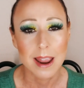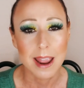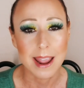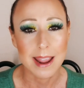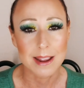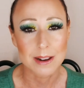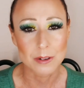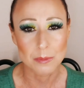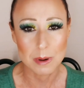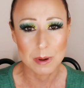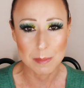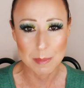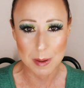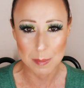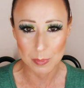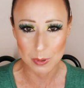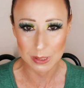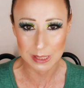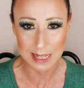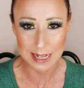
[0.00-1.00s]
And
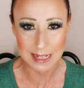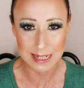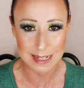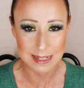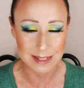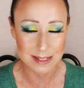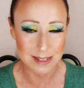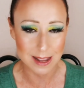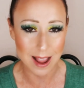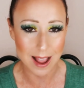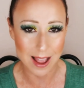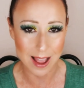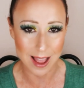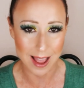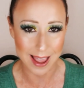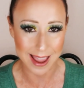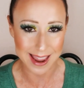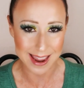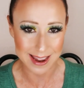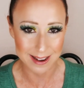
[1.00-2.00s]
remember, ladies,
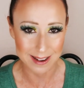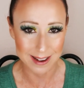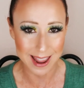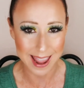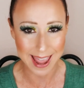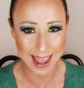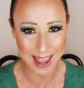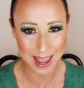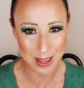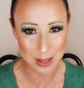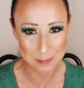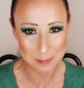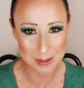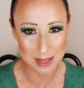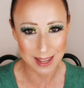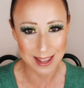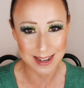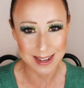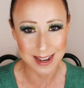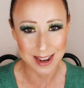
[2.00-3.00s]
I am
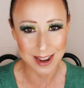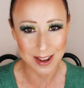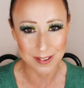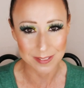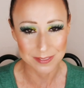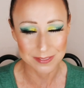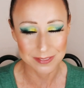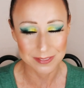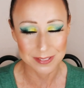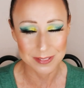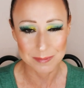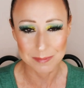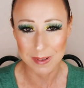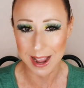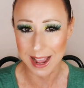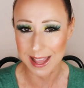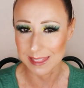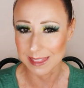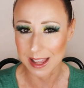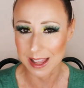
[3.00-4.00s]
enough.
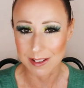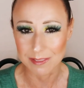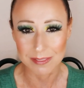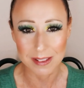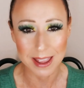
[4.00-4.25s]
I love